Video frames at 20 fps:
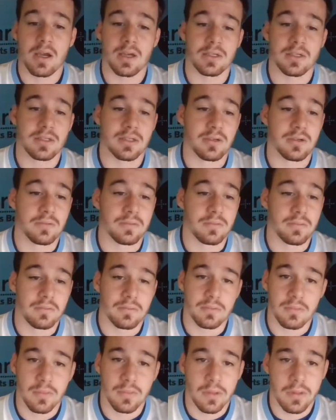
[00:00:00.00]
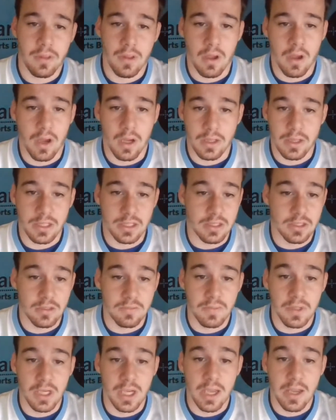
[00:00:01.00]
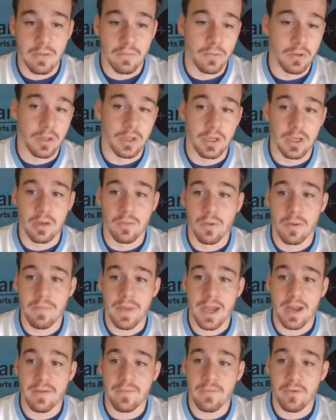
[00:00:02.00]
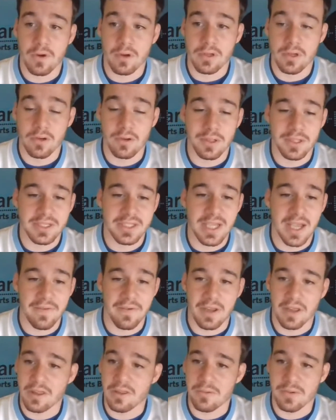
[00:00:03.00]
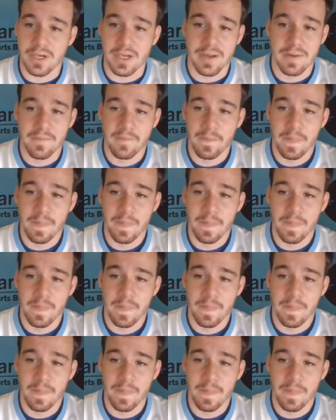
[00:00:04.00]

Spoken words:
So this should be a really good one back and forth. Total of 73.